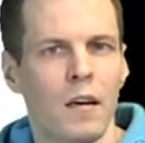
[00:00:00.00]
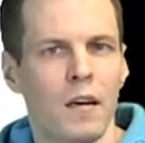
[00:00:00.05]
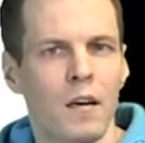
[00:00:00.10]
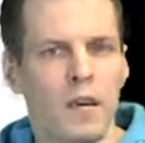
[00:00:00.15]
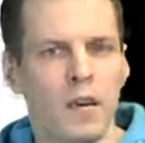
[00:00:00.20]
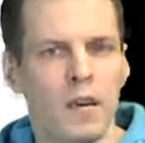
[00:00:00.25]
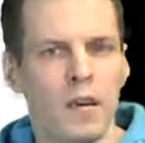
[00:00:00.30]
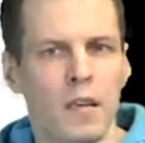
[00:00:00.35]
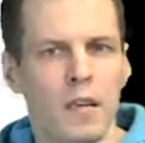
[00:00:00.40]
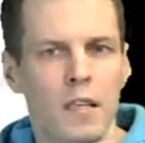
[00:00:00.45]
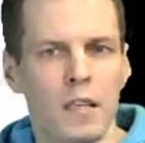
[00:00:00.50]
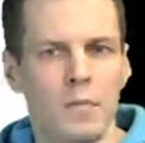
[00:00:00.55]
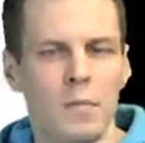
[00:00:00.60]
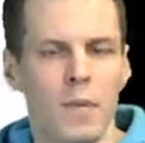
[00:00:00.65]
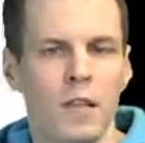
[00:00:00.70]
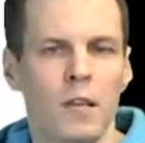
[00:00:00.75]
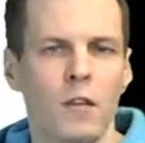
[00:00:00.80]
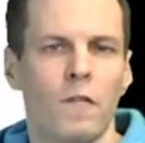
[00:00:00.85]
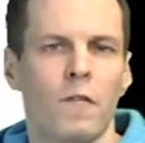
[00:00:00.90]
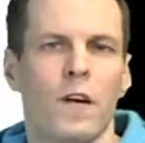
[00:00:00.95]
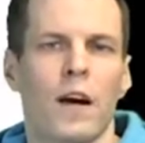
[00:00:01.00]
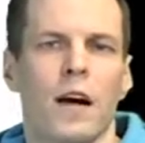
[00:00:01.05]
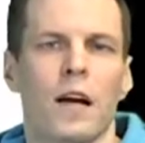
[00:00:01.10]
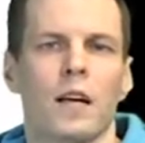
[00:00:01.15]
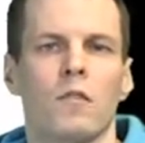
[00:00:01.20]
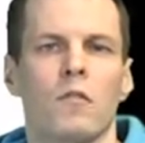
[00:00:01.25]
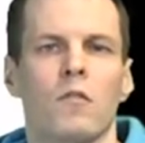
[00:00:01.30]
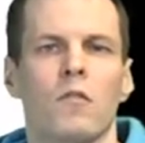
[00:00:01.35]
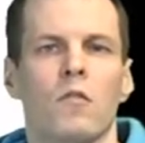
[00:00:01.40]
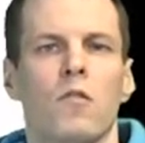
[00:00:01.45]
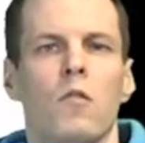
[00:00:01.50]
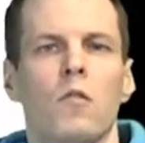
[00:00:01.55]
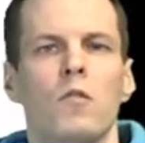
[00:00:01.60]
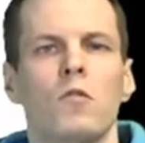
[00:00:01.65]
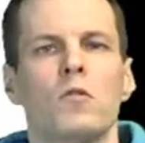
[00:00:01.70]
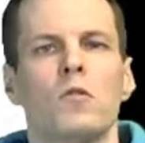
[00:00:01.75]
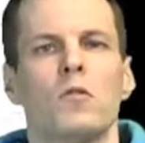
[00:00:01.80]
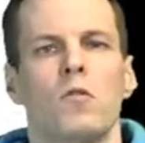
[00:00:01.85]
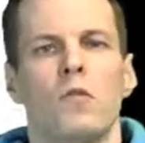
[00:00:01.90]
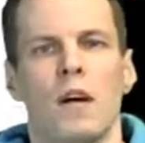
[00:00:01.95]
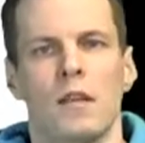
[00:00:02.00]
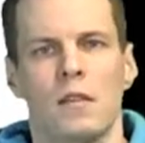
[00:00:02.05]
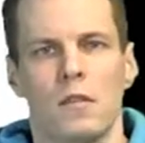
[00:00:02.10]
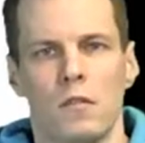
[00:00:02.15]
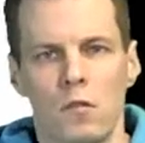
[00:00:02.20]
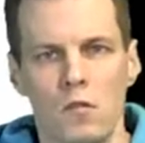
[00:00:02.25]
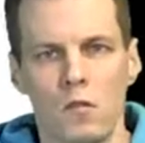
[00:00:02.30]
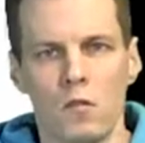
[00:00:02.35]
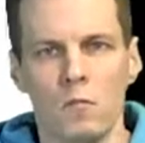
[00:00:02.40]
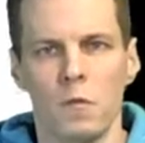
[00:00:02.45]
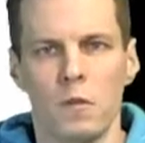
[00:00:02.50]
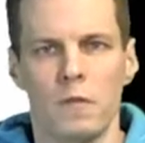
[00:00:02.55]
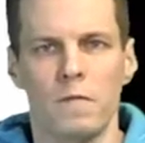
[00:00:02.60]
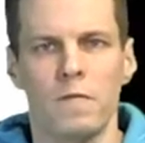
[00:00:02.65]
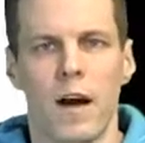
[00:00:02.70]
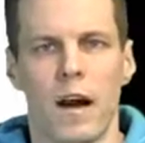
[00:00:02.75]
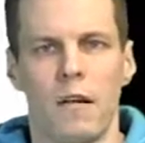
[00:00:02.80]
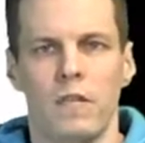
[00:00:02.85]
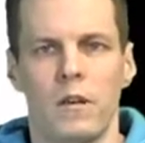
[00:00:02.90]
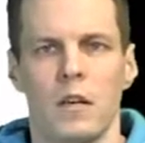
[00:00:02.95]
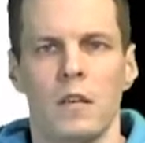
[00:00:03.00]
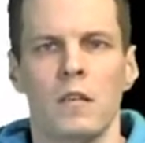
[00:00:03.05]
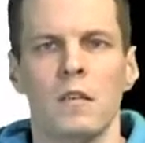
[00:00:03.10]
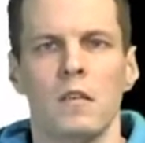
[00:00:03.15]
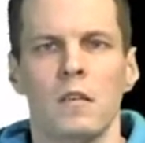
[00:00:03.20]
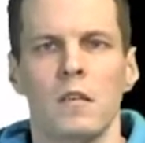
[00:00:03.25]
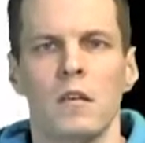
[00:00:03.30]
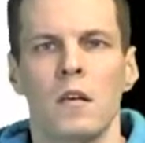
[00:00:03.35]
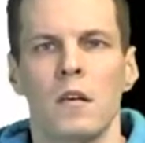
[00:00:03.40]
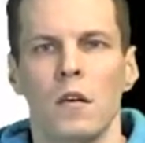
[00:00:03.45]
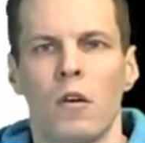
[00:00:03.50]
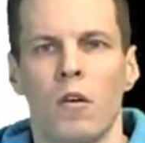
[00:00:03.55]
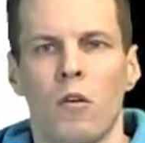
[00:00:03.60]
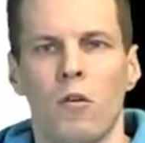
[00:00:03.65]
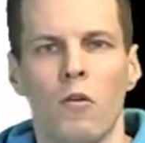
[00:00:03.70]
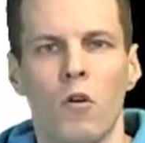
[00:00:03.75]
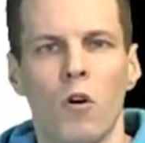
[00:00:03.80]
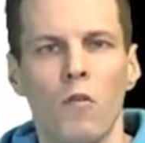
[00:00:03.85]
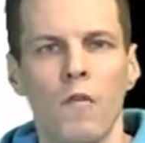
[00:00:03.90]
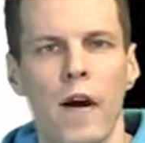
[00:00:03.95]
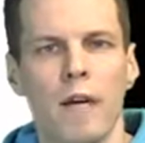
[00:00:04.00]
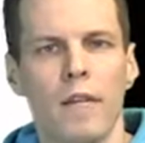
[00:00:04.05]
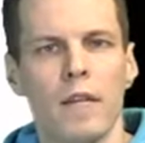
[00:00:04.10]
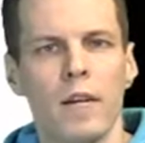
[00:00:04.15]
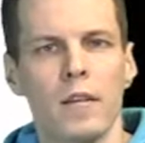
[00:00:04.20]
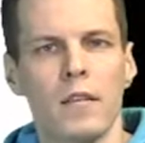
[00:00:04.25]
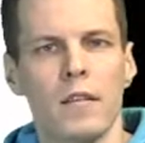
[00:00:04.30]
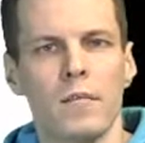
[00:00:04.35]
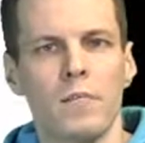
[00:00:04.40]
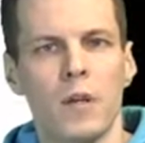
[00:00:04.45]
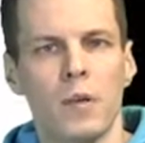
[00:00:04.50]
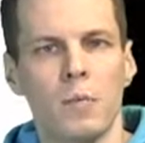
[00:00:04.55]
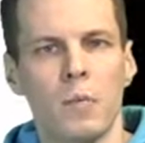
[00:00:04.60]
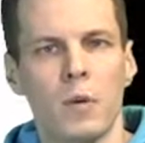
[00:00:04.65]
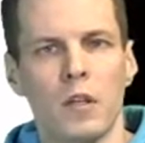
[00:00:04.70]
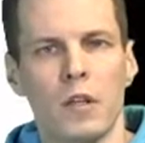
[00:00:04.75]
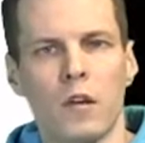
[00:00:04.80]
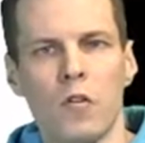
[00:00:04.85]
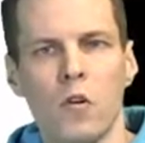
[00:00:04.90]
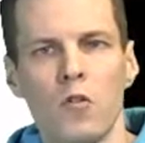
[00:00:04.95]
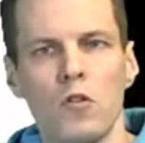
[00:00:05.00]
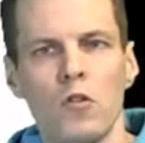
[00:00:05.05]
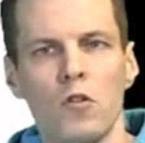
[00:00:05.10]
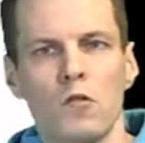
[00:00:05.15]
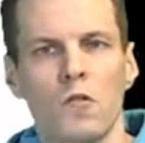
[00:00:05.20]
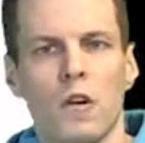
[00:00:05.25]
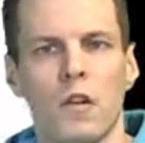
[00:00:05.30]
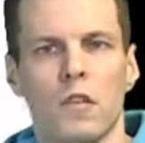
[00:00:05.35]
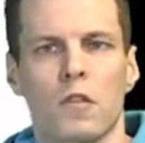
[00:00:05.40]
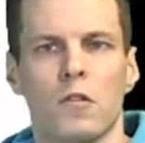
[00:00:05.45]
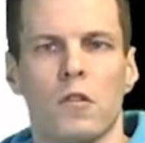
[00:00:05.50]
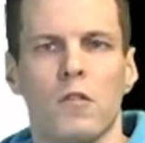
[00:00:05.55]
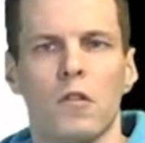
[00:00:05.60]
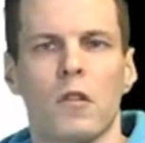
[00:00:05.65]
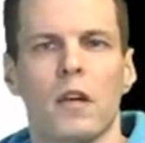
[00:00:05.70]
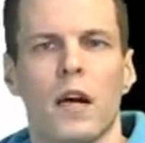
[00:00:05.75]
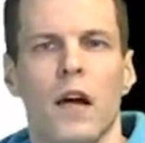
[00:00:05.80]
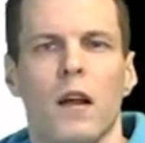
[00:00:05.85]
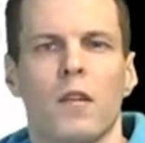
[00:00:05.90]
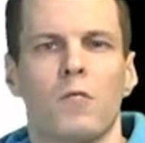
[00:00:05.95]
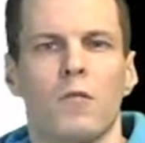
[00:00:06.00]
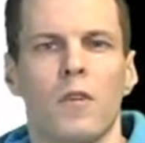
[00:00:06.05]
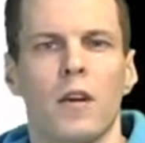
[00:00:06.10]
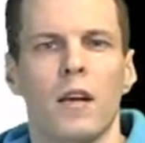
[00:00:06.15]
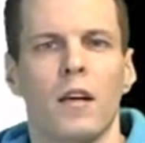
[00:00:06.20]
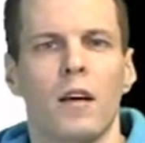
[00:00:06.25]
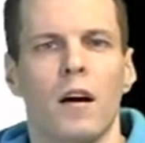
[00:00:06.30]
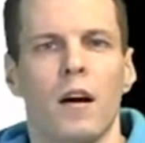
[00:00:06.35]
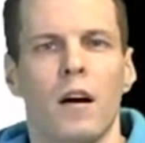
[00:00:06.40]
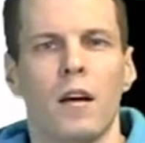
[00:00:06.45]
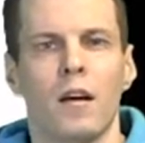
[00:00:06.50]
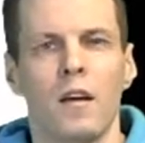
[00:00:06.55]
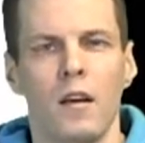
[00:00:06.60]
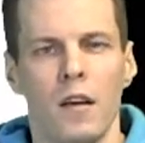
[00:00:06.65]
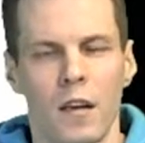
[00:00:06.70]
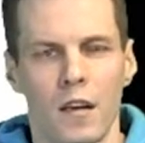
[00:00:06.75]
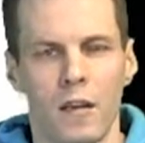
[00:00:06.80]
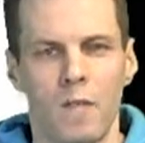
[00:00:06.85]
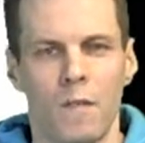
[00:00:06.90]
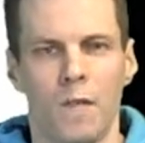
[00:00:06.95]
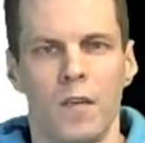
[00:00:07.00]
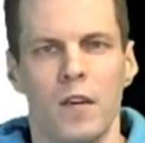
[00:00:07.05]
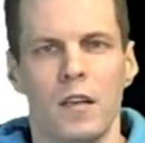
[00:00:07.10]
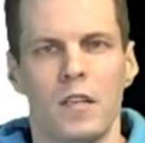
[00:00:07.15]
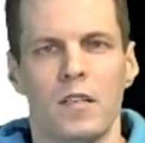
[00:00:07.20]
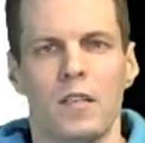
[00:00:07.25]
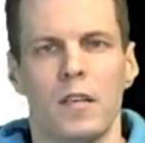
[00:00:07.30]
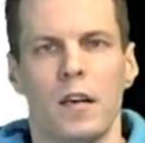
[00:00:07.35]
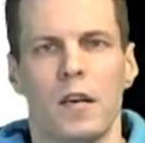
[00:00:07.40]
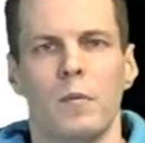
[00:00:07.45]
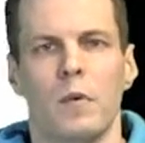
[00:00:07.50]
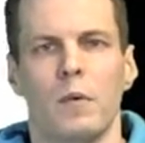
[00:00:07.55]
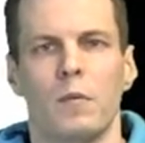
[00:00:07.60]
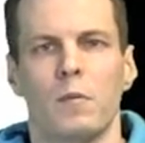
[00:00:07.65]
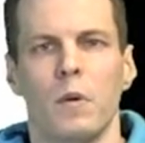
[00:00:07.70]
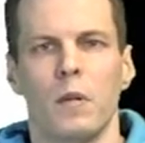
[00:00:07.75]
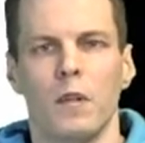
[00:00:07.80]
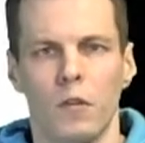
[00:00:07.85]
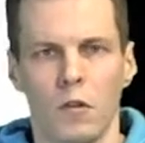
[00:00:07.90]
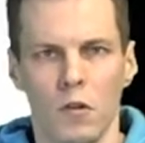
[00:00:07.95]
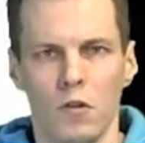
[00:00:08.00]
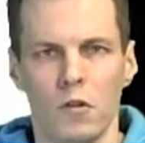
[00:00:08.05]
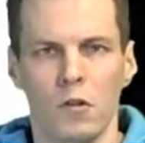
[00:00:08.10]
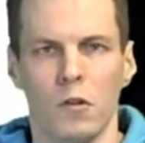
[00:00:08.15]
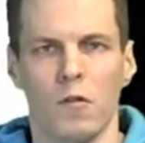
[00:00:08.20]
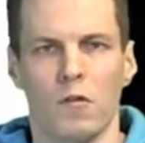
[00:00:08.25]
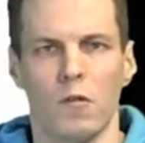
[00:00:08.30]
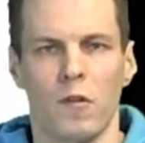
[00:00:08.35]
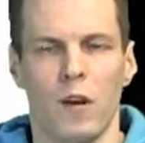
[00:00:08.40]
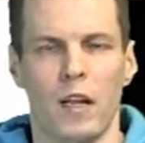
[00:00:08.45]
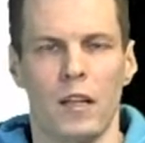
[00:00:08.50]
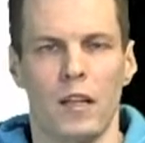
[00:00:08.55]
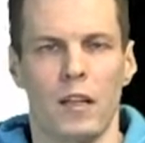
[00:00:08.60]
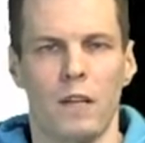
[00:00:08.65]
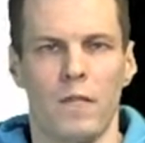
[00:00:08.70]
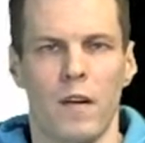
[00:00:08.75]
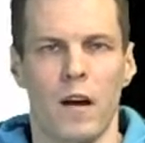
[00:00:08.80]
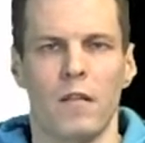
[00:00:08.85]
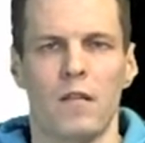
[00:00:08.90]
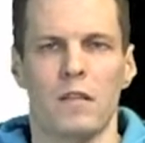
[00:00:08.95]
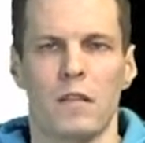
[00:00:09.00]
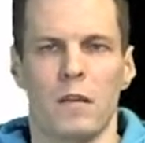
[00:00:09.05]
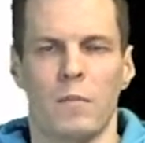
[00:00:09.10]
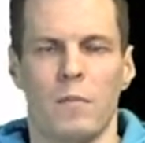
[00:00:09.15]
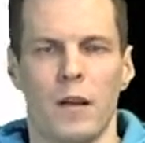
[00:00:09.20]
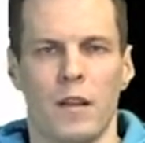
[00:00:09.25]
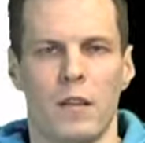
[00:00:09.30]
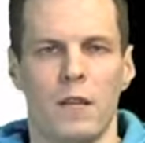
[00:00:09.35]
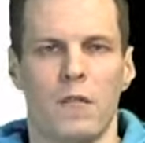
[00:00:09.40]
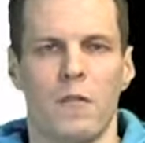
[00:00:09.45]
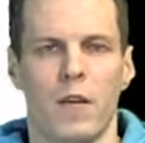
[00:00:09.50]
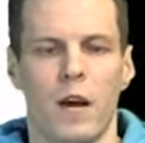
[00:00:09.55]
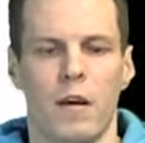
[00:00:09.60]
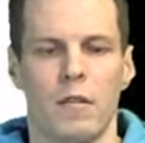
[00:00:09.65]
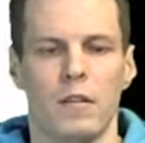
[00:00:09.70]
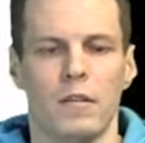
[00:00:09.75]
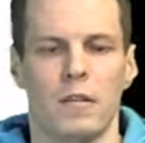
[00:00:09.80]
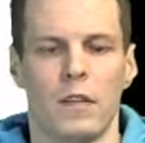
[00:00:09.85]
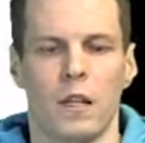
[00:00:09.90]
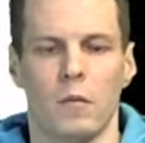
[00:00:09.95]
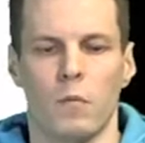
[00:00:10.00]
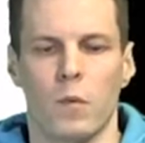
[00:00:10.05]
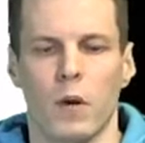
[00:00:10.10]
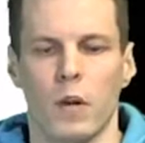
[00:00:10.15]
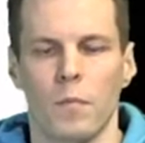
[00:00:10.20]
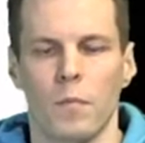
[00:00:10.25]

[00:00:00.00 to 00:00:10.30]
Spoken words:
this method factor also assumes variance or covariance between the constructs, so it cannot really differentiate between construct-related variance and method variance that well.